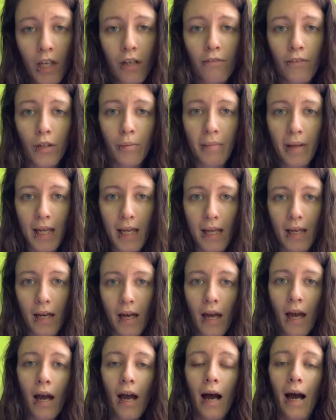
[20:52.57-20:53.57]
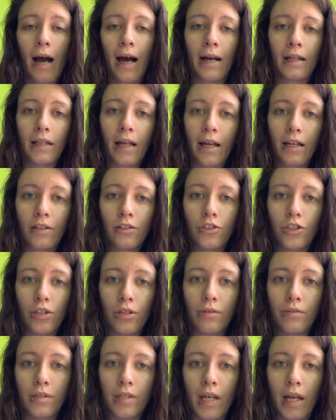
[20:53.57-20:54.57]
For me, I like
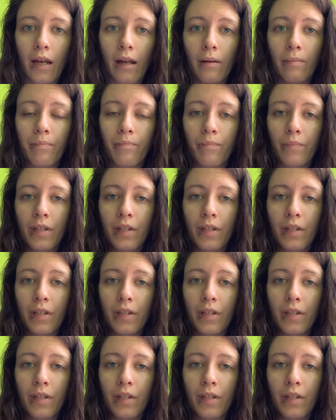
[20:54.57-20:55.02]
choosing